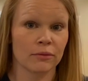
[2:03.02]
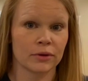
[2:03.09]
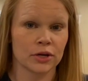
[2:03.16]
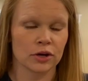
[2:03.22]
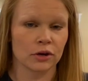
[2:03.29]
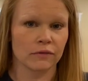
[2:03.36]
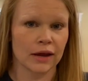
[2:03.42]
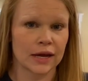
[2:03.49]
when
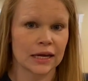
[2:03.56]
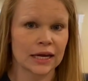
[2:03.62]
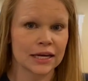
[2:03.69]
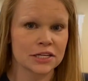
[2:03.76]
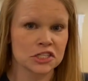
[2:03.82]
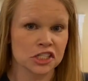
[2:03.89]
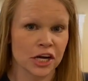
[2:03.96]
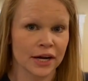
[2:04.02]
you're ready
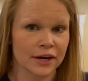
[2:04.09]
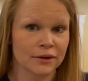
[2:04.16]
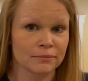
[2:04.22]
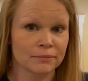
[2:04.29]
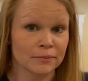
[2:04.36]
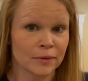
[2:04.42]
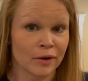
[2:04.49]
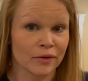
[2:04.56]
to share.
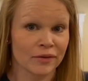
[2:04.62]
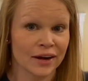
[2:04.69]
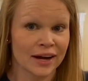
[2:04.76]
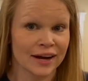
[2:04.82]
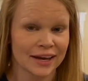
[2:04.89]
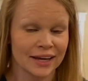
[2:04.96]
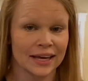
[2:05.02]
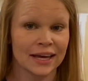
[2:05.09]
All
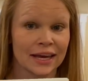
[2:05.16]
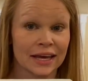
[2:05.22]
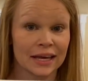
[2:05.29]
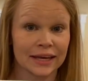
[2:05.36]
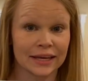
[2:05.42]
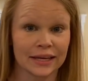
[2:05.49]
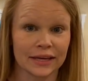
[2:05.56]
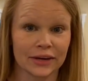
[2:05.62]
right,
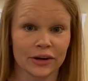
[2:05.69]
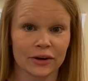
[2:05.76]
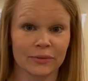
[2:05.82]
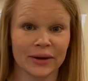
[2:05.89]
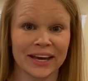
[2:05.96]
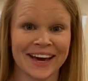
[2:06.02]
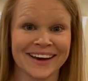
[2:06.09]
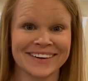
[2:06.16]
here
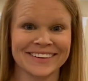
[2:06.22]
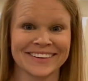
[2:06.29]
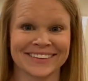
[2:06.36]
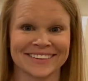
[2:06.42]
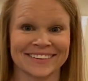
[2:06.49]
we go.